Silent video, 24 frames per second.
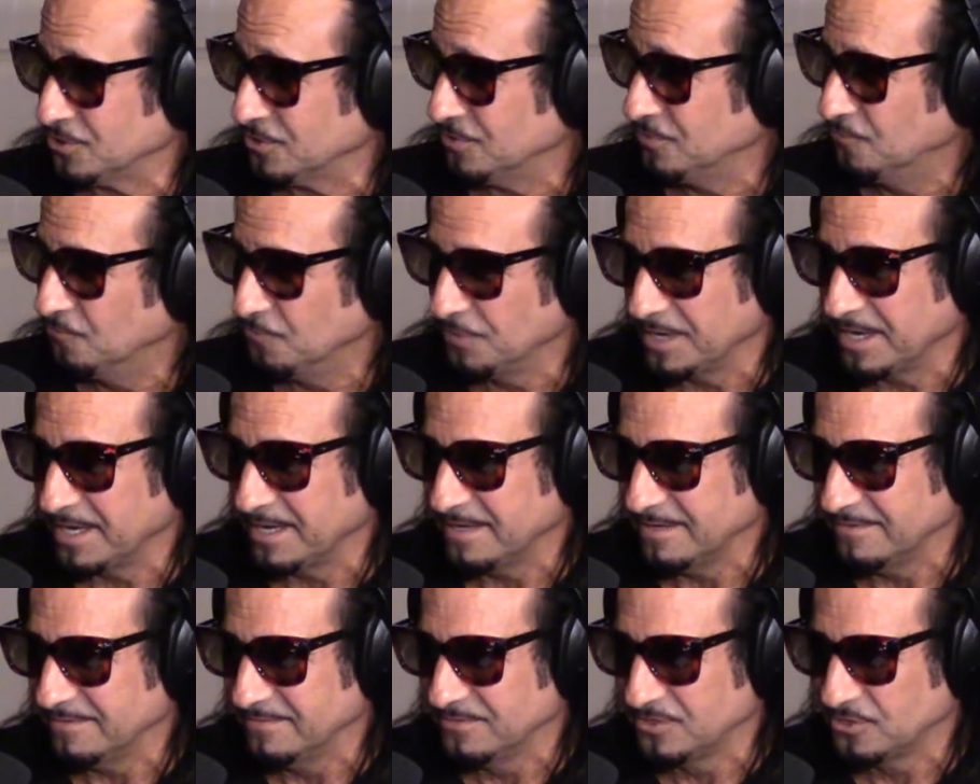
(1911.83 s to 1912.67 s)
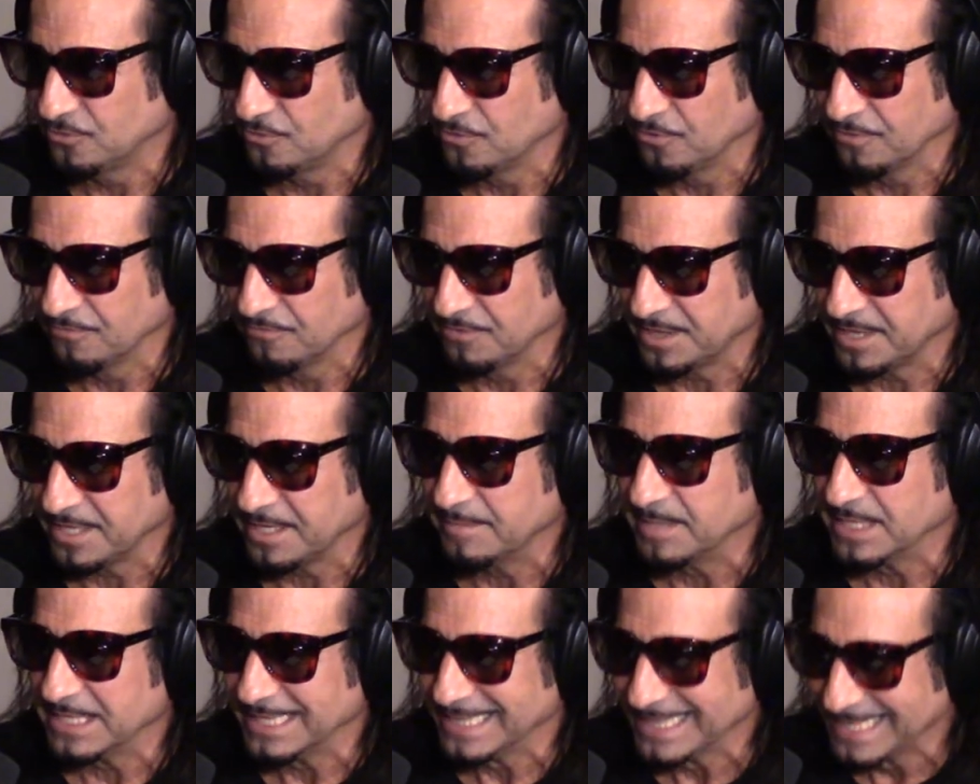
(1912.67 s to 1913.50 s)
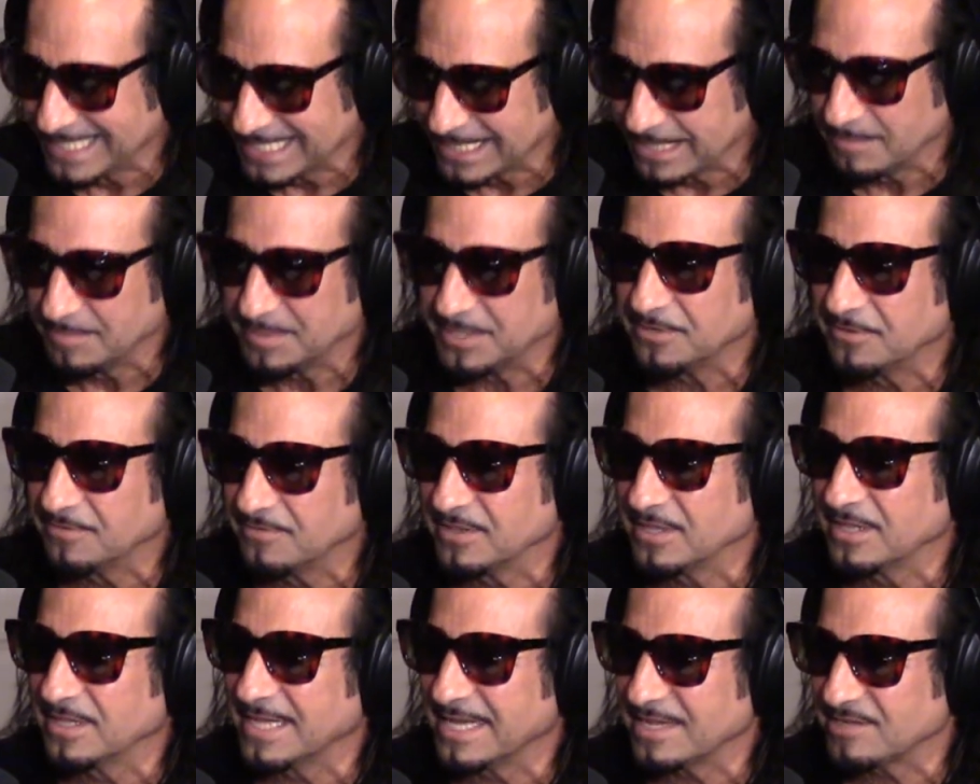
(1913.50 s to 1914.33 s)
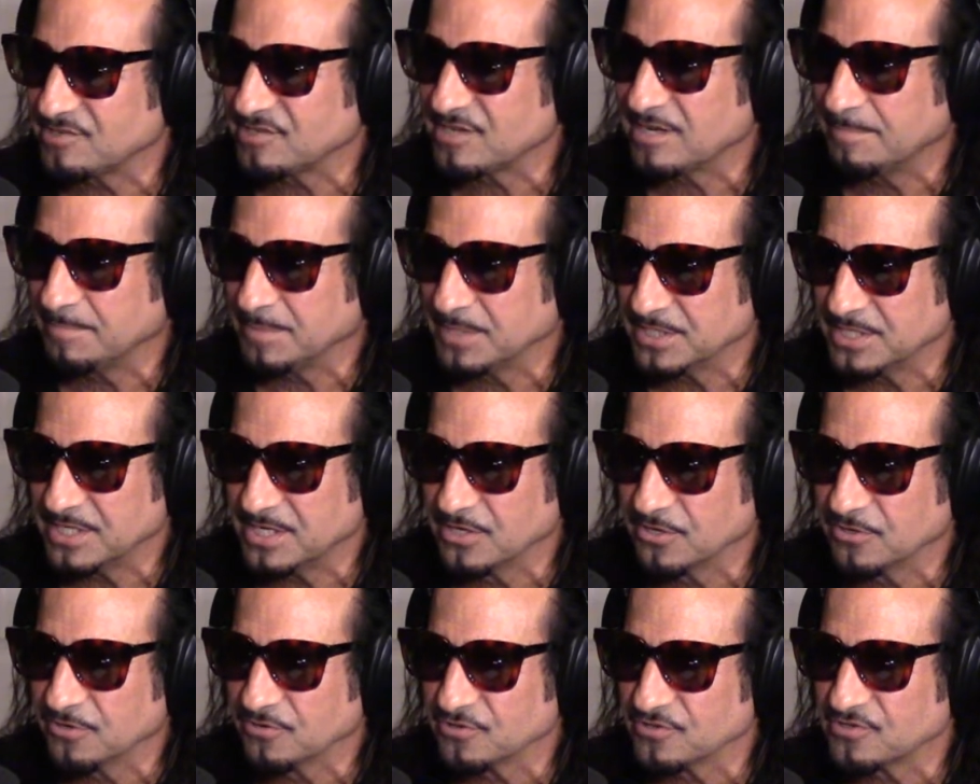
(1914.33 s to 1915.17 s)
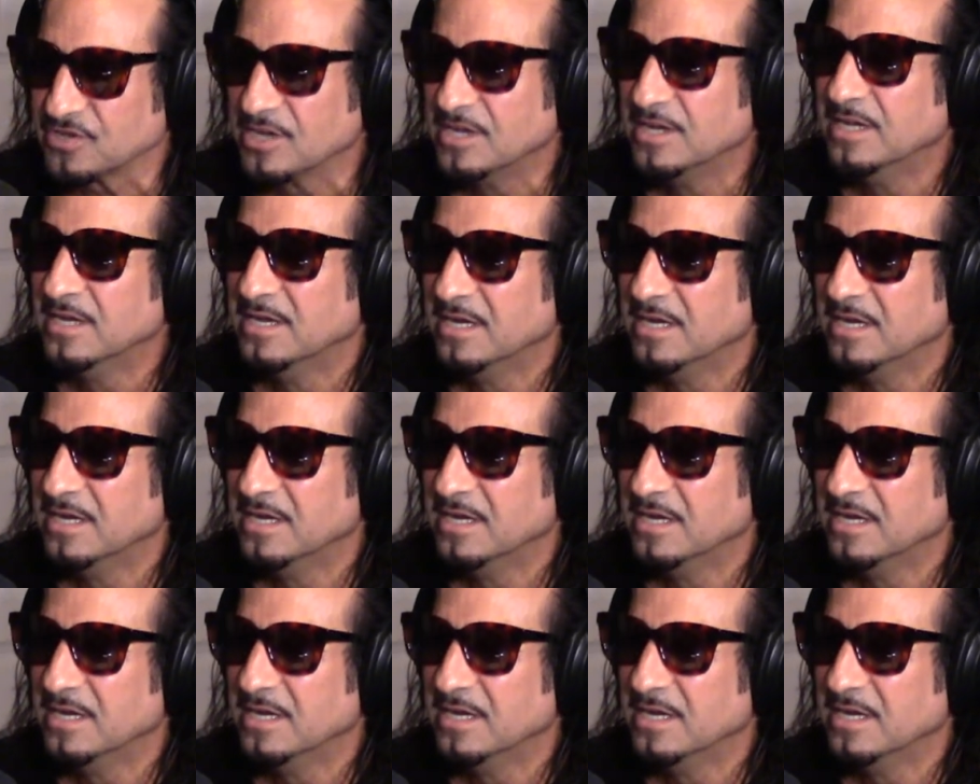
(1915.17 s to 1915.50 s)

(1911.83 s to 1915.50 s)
When I toured with them a little bit over the last couple of years,